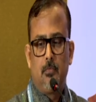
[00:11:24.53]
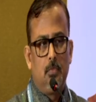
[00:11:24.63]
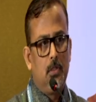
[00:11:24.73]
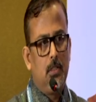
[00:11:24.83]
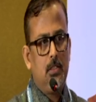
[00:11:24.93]

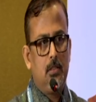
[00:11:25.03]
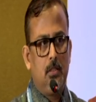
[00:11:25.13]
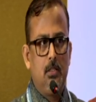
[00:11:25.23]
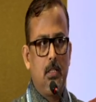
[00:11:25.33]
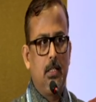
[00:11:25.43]
This
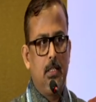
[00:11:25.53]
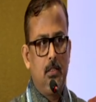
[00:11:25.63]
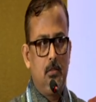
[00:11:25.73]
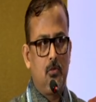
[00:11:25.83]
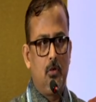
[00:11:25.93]
is again
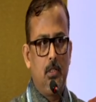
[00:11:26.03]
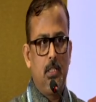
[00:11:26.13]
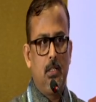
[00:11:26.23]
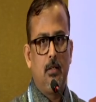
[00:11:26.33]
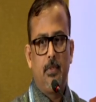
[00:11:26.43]

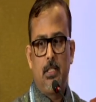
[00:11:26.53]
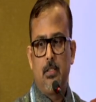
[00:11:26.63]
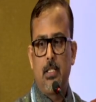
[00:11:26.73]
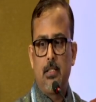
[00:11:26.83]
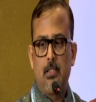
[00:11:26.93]
strongly evidence
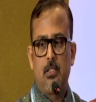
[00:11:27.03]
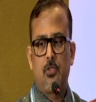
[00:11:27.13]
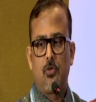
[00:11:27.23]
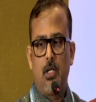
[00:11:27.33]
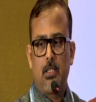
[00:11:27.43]
that it's
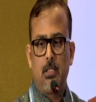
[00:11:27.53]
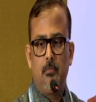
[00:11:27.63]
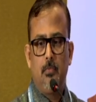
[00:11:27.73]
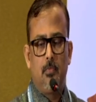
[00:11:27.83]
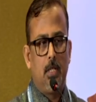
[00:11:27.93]
short
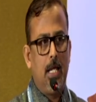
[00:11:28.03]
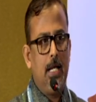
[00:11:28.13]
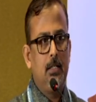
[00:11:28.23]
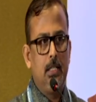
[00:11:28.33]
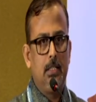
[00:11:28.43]
term
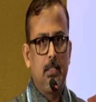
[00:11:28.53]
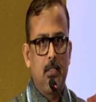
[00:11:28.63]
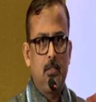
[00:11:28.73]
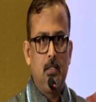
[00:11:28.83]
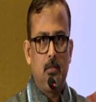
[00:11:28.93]
and it
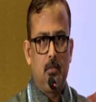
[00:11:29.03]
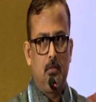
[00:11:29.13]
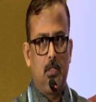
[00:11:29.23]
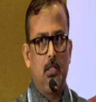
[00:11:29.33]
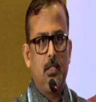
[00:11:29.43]
doesn't
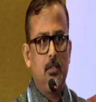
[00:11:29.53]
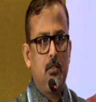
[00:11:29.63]
decrease,